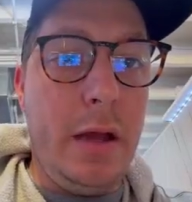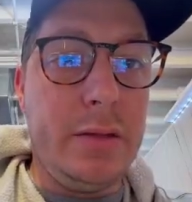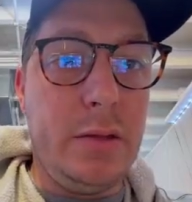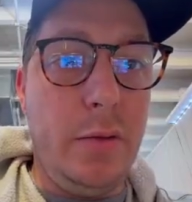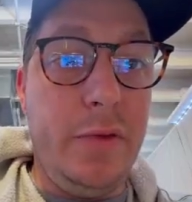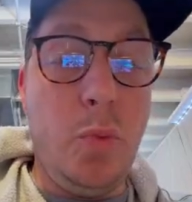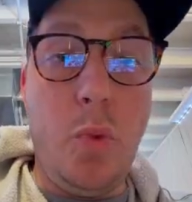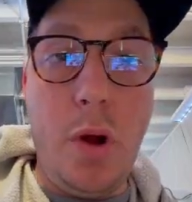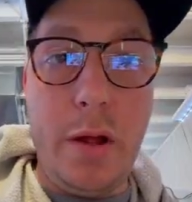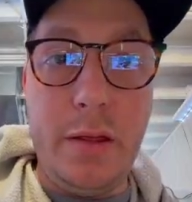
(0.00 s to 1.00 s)
So if you
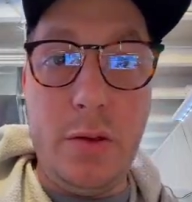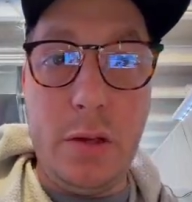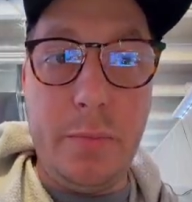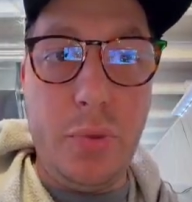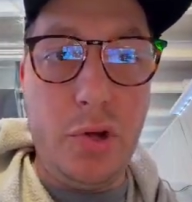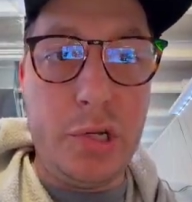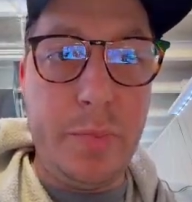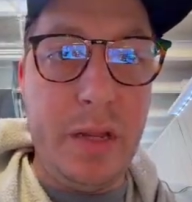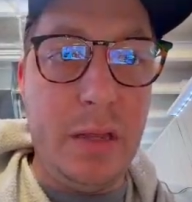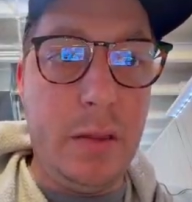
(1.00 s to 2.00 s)
want, you can push
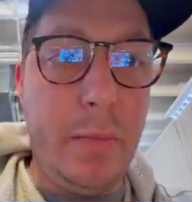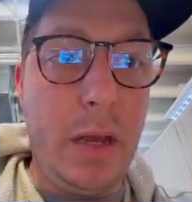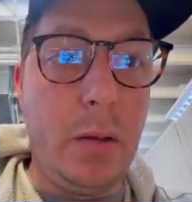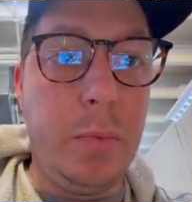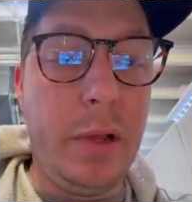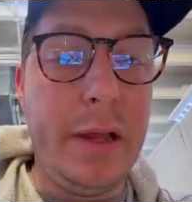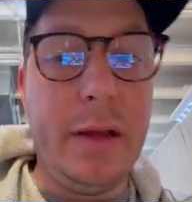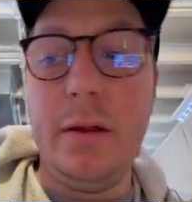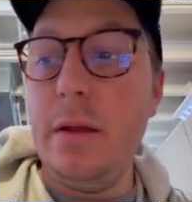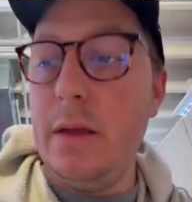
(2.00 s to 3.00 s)
pin the metal
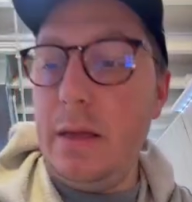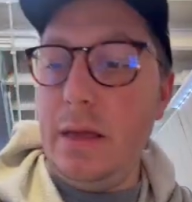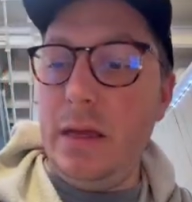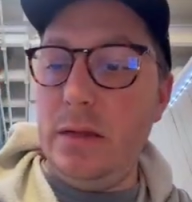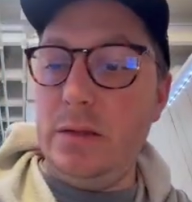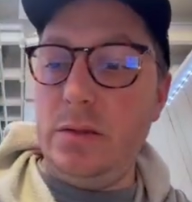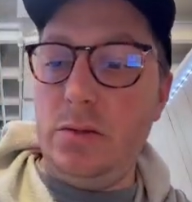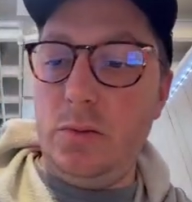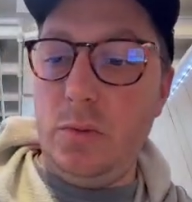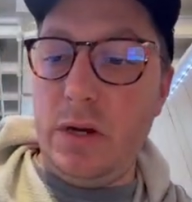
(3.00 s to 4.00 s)
plate
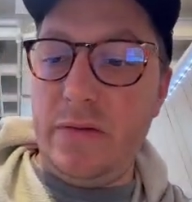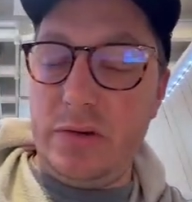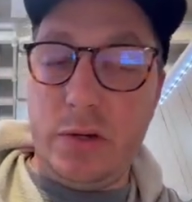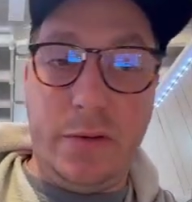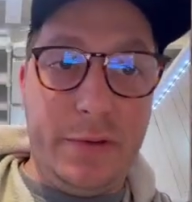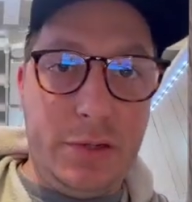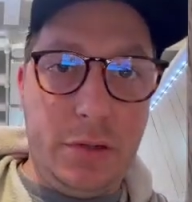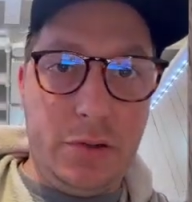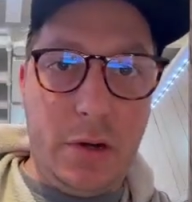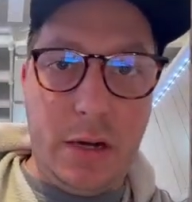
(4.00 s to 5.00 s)
into whatever surface
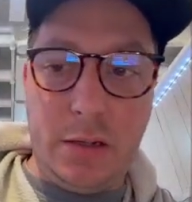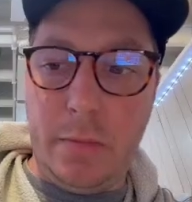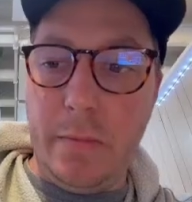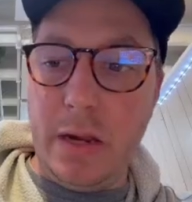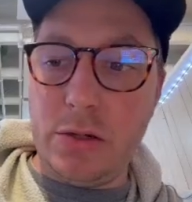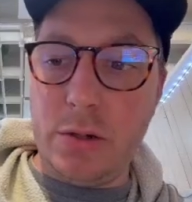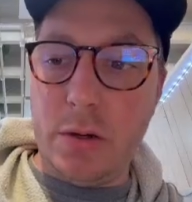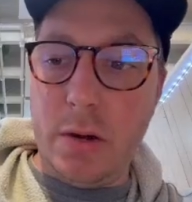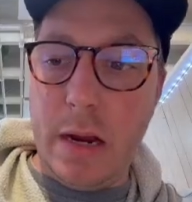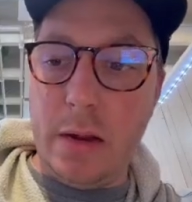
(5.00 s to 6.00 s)
you're trying to measure
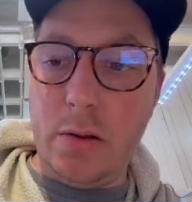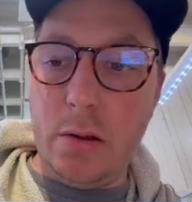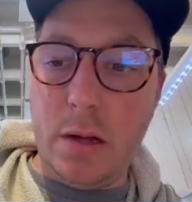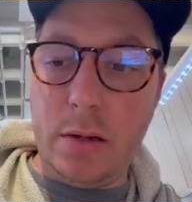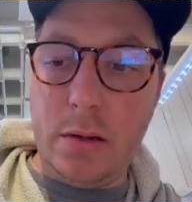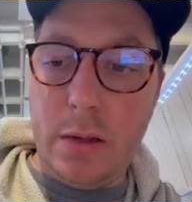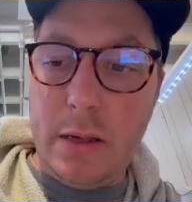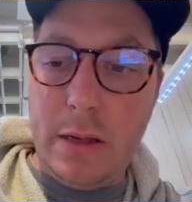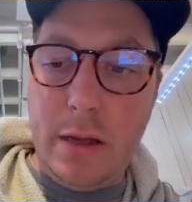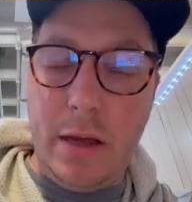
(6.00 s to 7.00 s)
your angle on
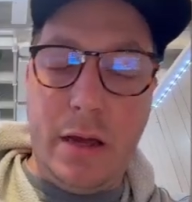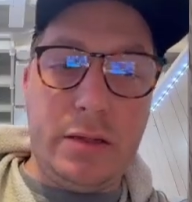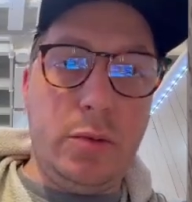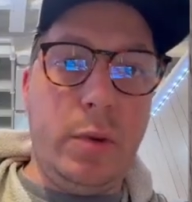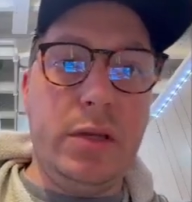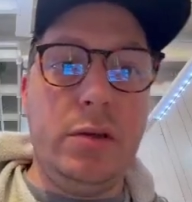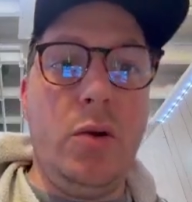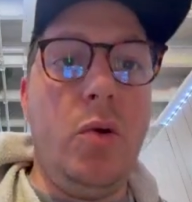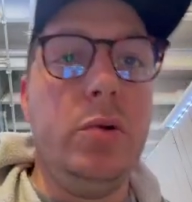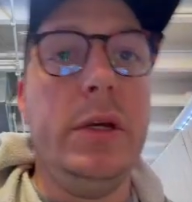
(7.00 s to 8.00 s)
as a way to
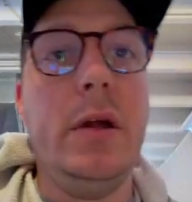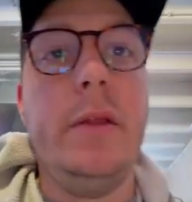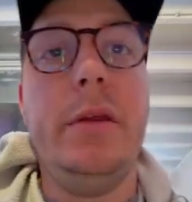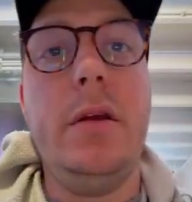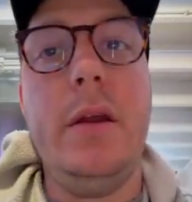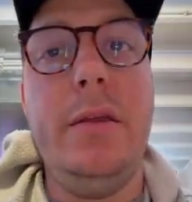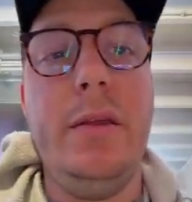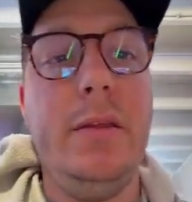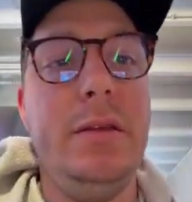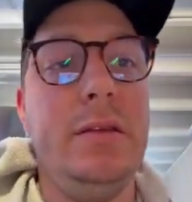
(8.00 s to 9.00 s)
hold it on there. And
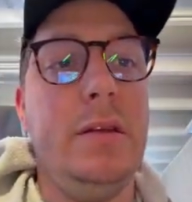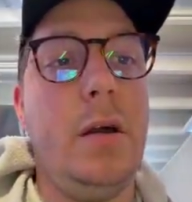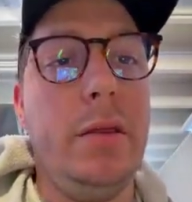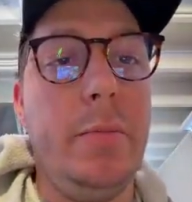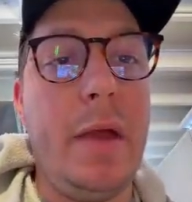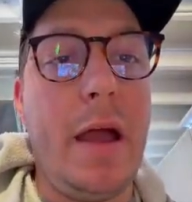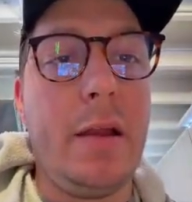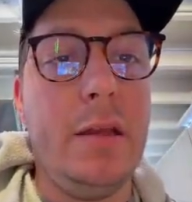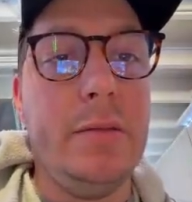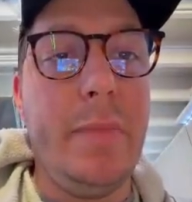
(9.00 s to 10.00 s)
then this on the
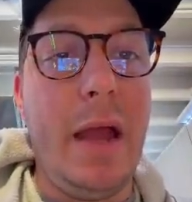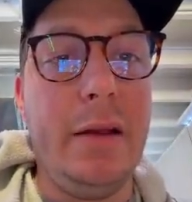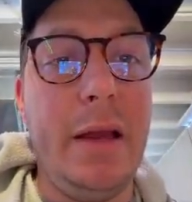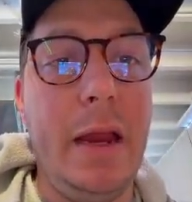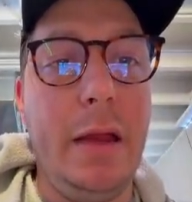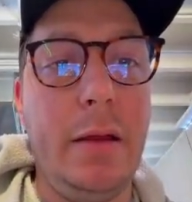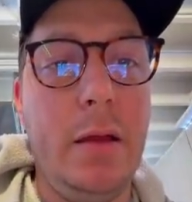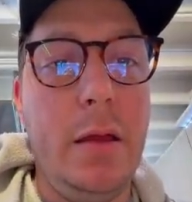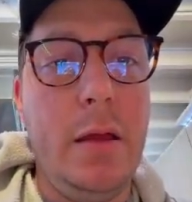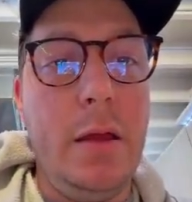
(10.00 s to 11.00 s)
back is magnetic.
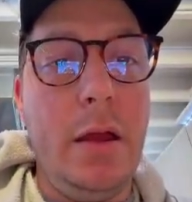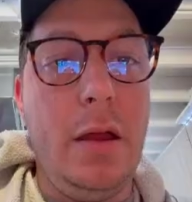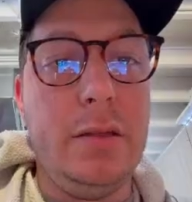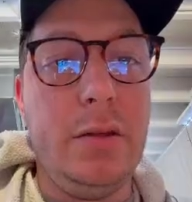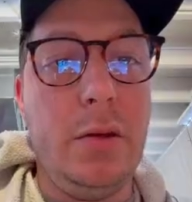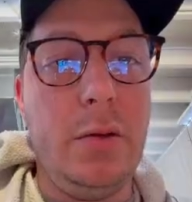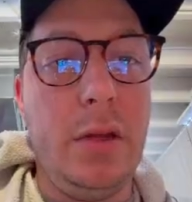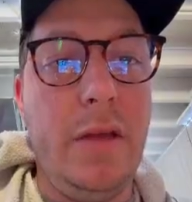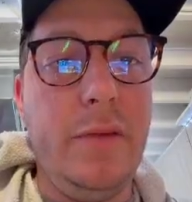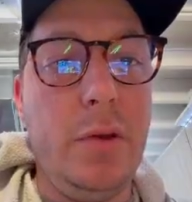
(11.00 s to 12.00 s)
So it'll
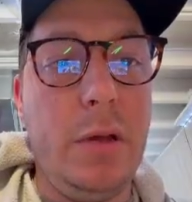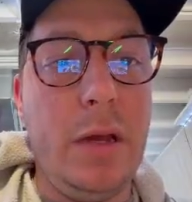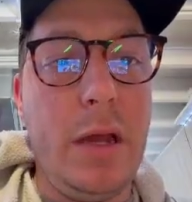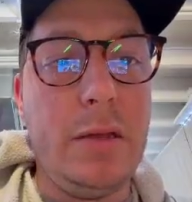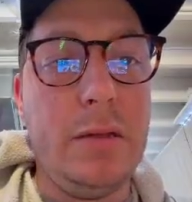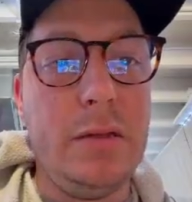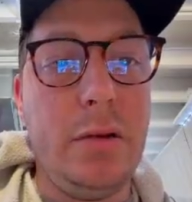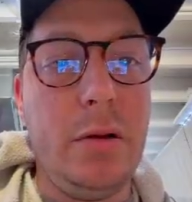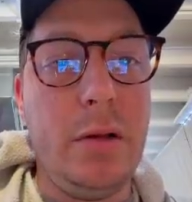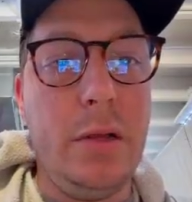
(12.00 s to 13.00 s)
give you a nice
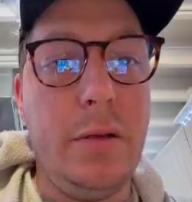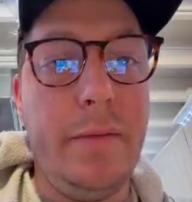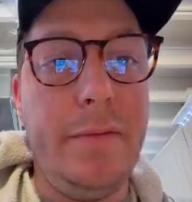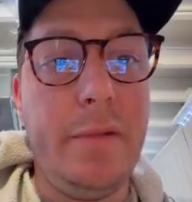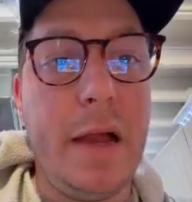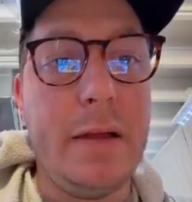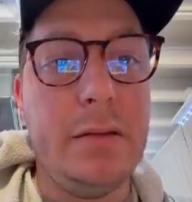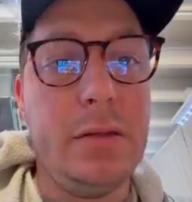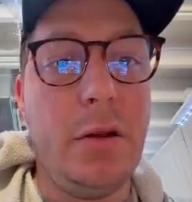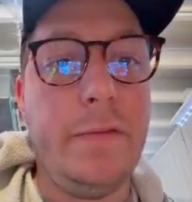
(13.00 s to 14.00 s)
sturdy
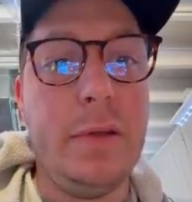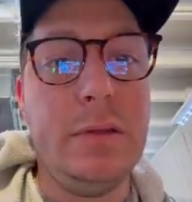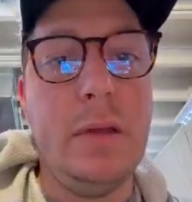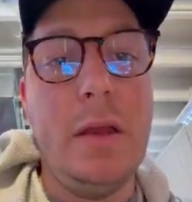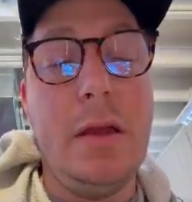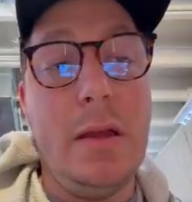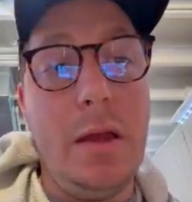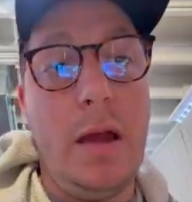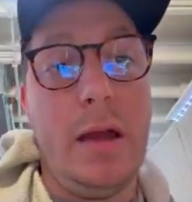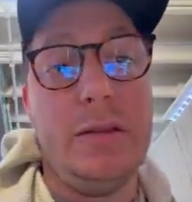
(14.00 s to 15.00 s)
flat surface
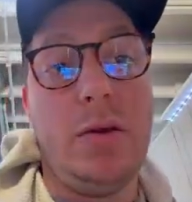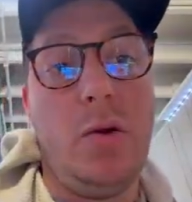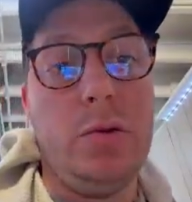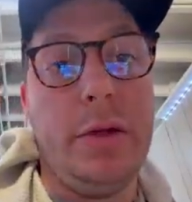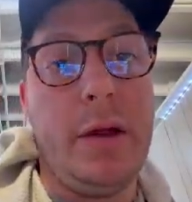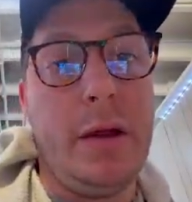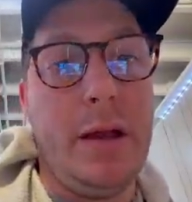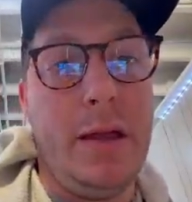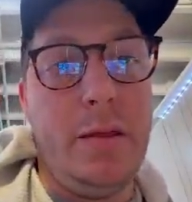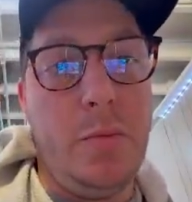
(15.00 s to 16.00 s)
to hold it on.
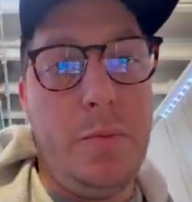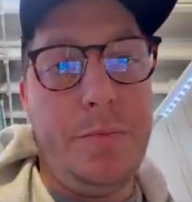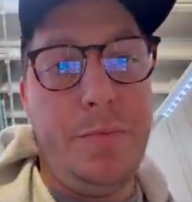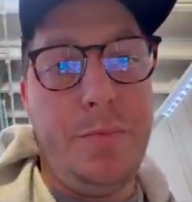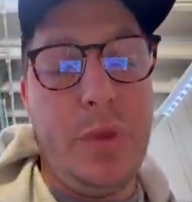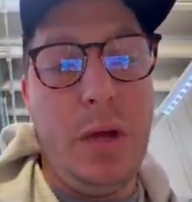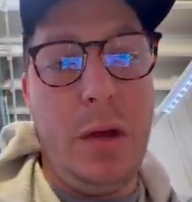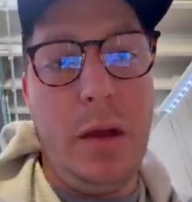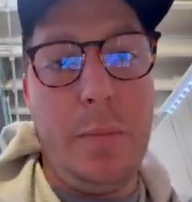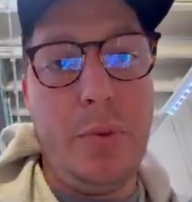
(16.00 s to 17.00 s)
And
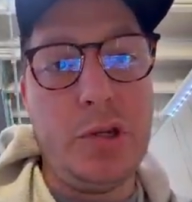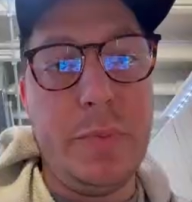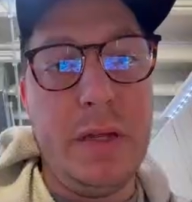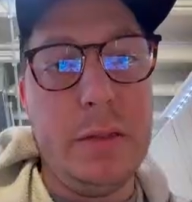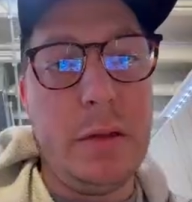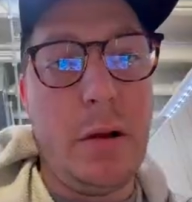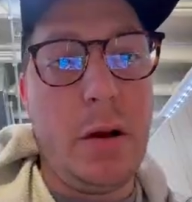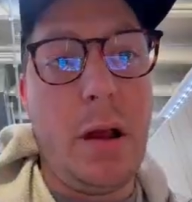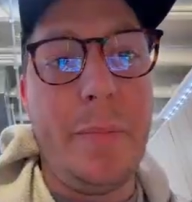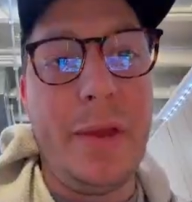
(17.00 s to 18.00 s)
the push pins
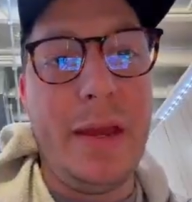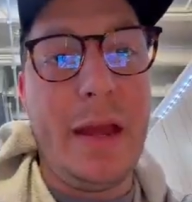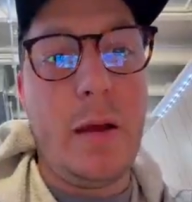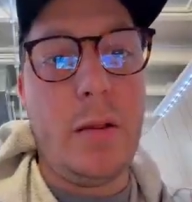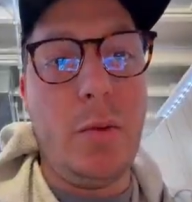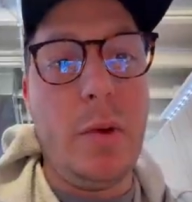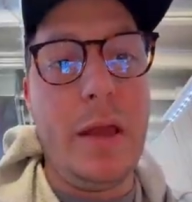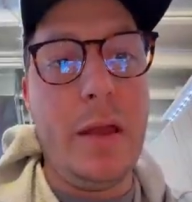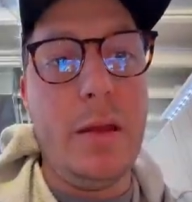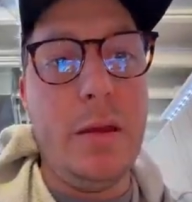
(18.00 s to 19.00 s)
are up and out of the
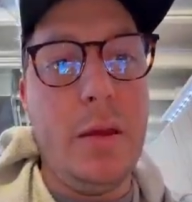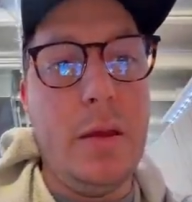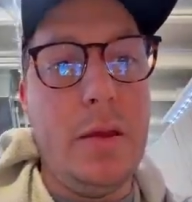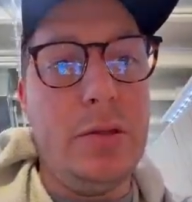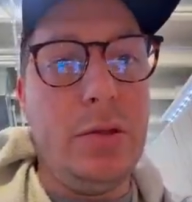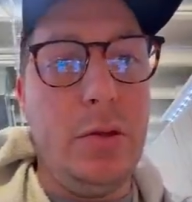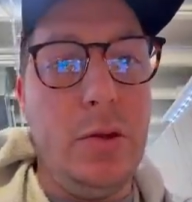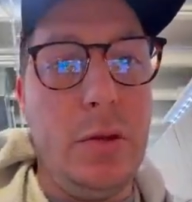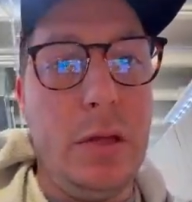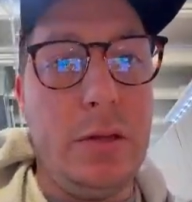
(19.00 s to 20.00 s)
way, so
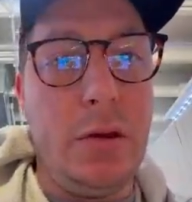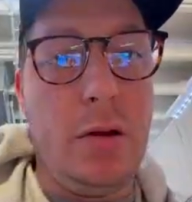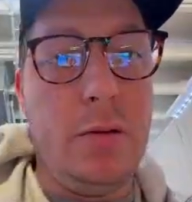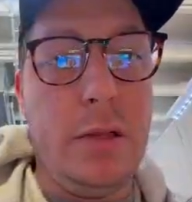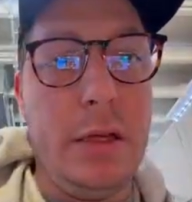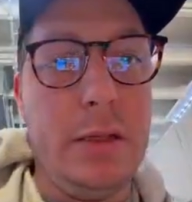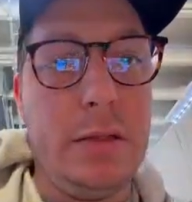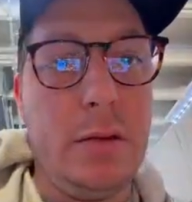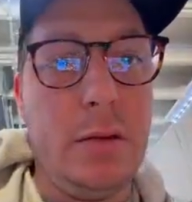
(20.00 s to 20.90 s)
you can turn this